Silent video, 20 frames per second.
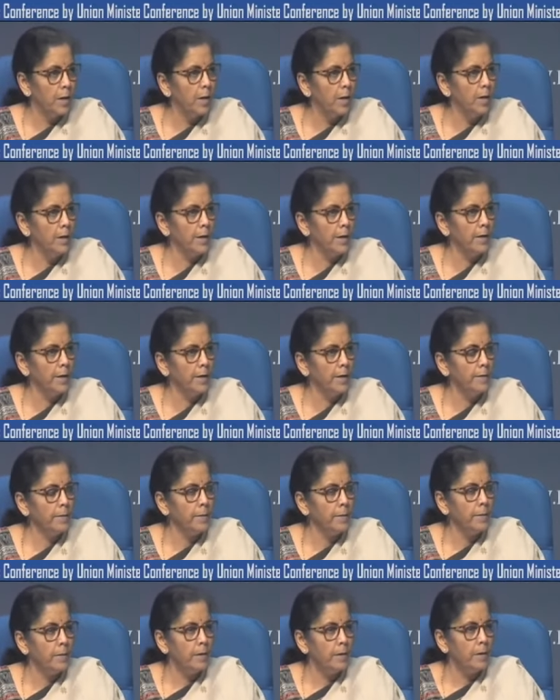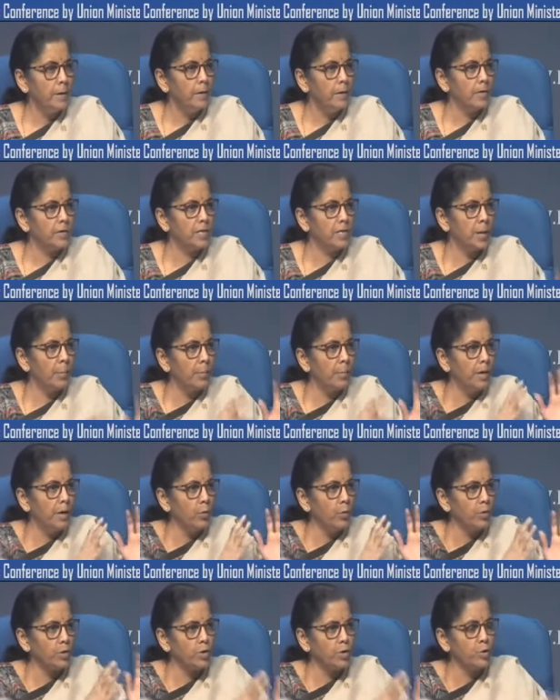Earlier,
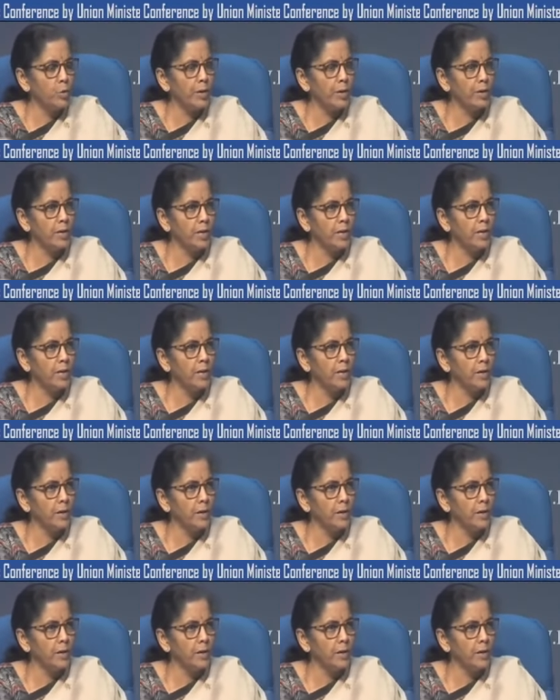somebody was doing the